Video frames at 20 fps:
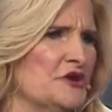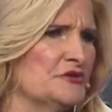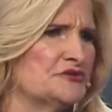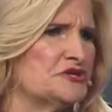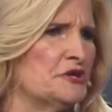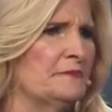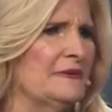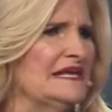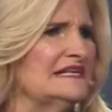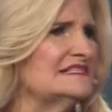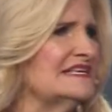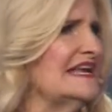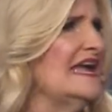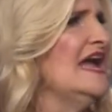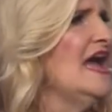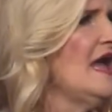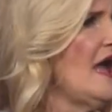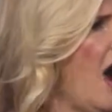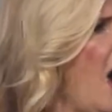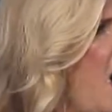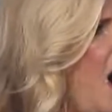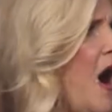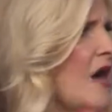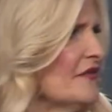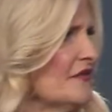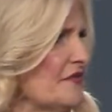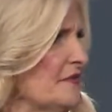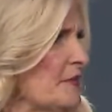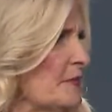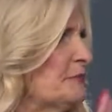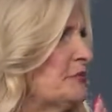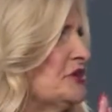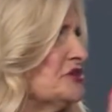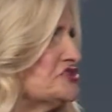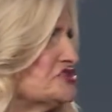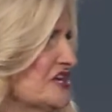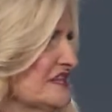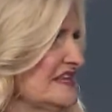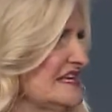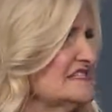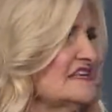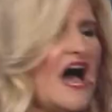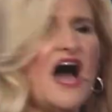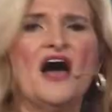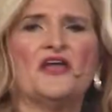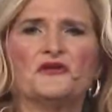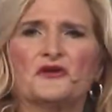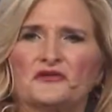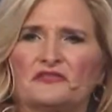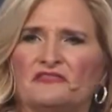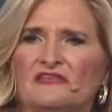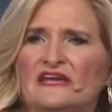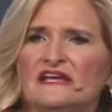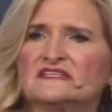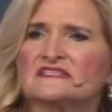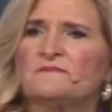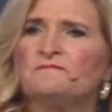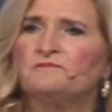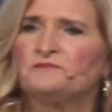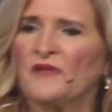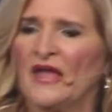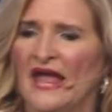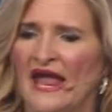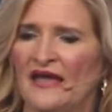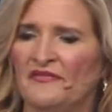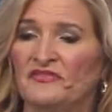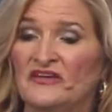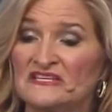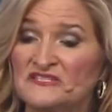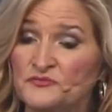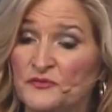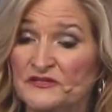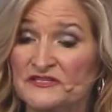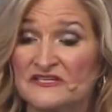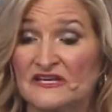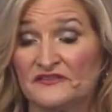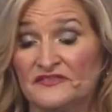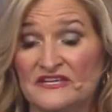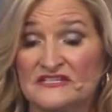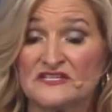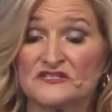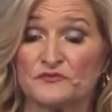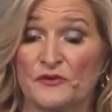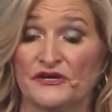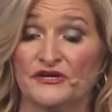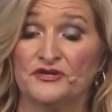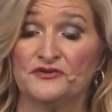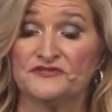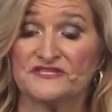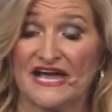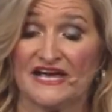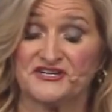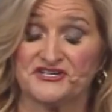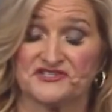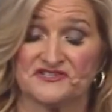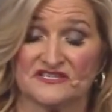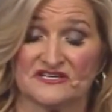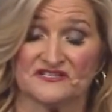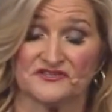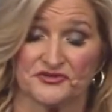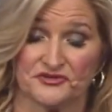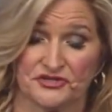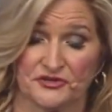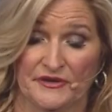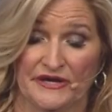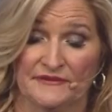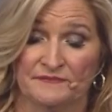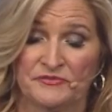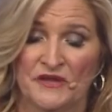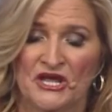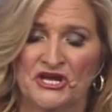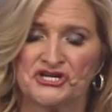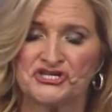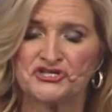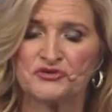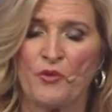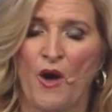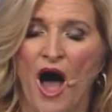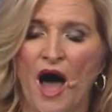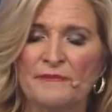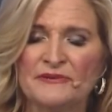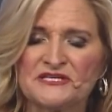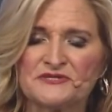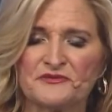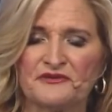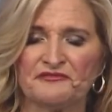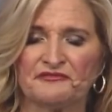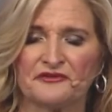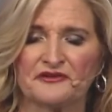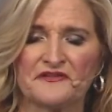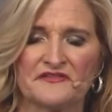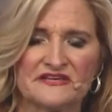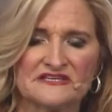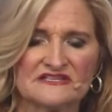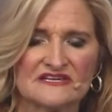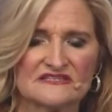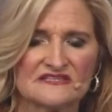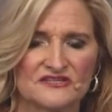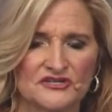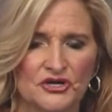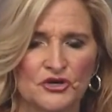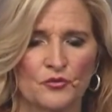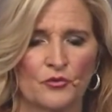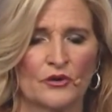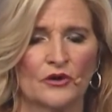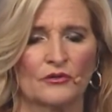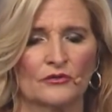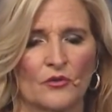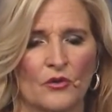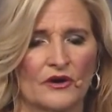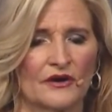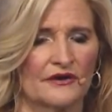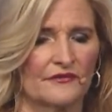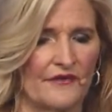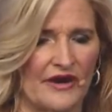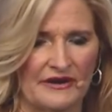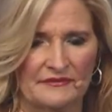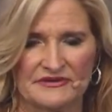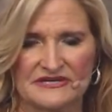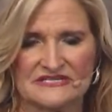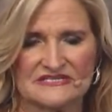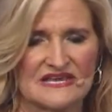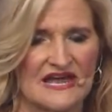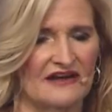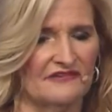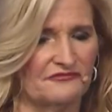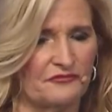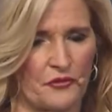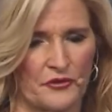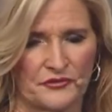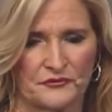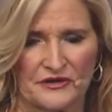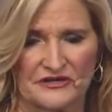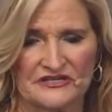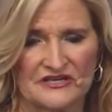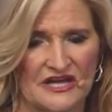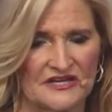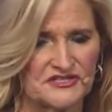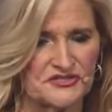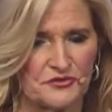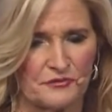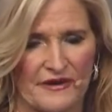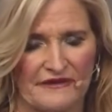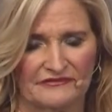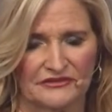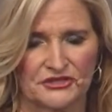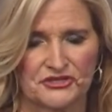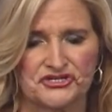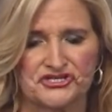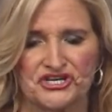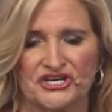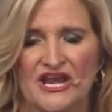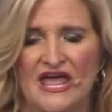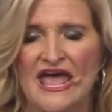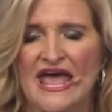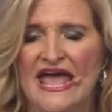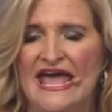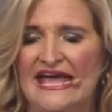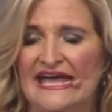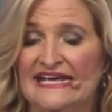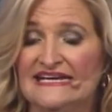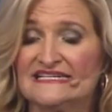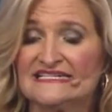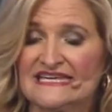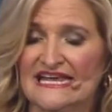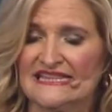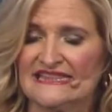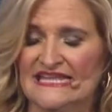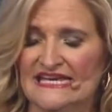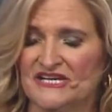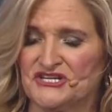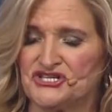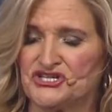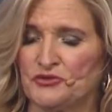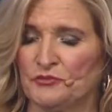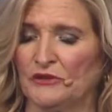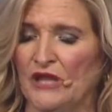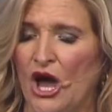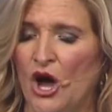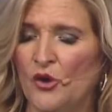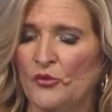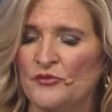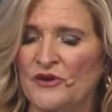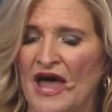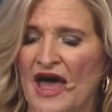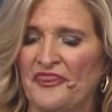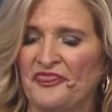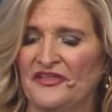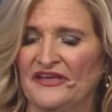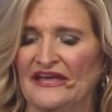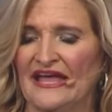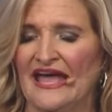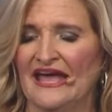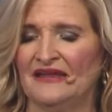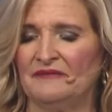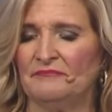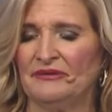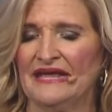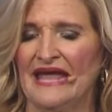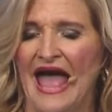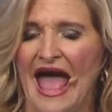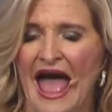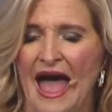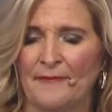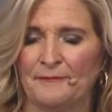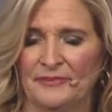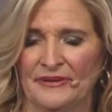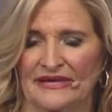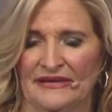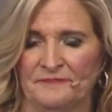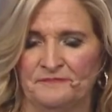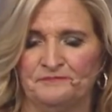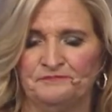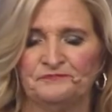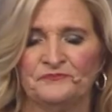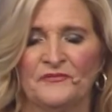You're too busy. All of them are pushing these other things. And this is what news agencies are doing. Schwab has referred to this as the New World Order, Great Reset, Fourth Industrial Revolution. He said this, you will own nothing and be happy.